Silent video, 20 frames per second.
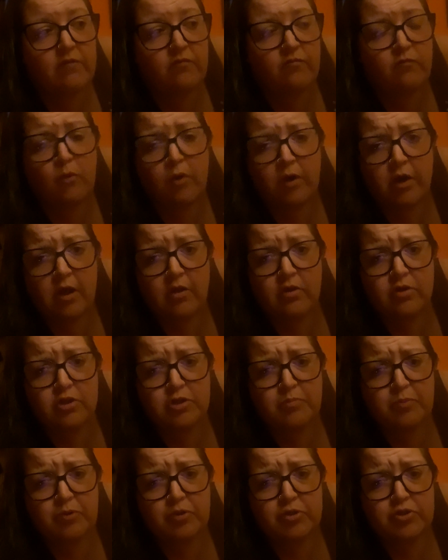$4
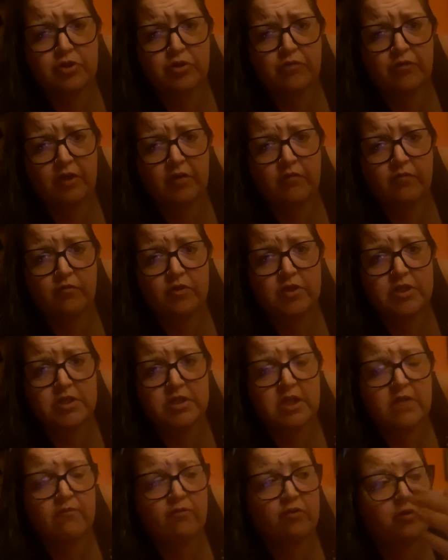per serving for the
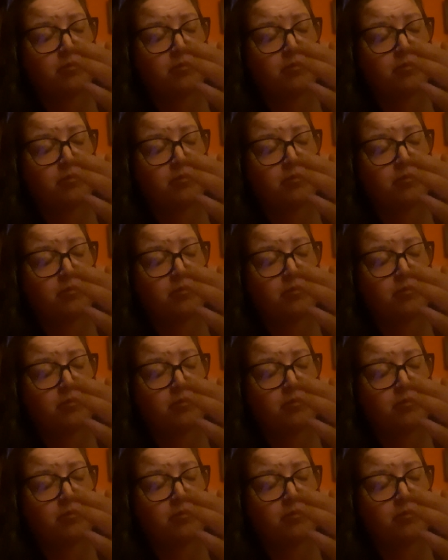savory